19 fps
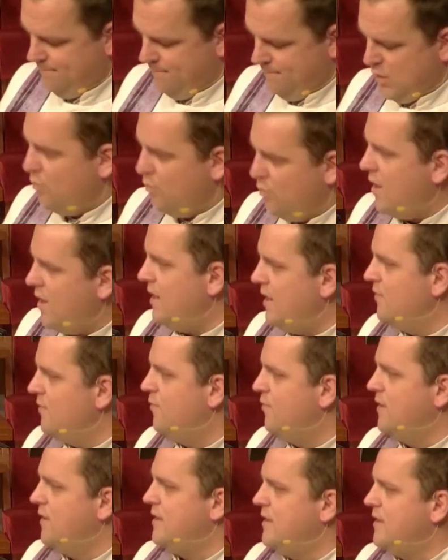waiting
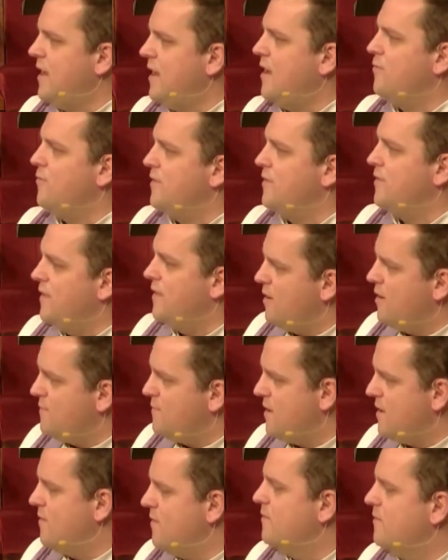for the day when their
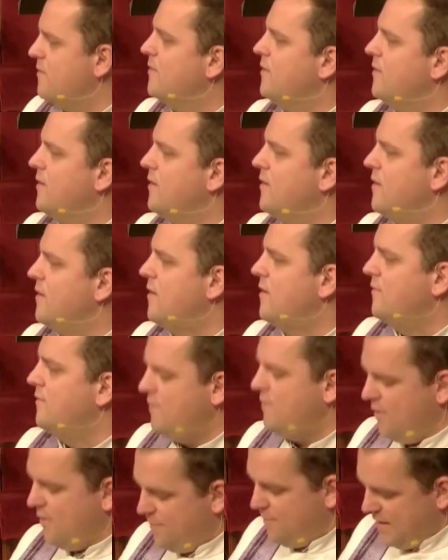meal
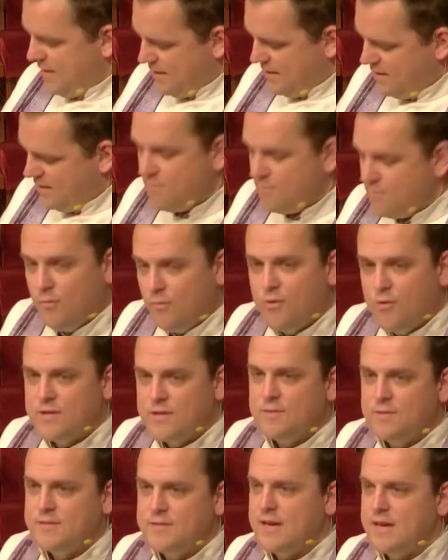will be more
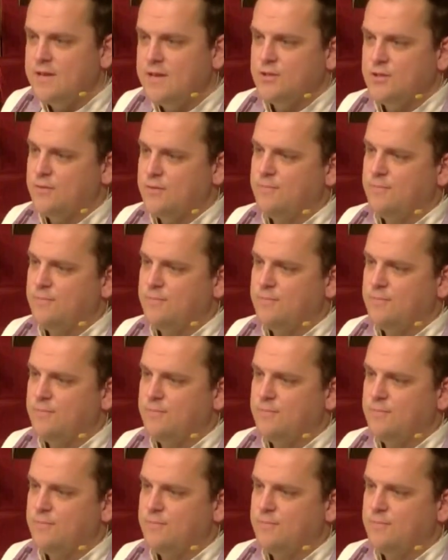substantial.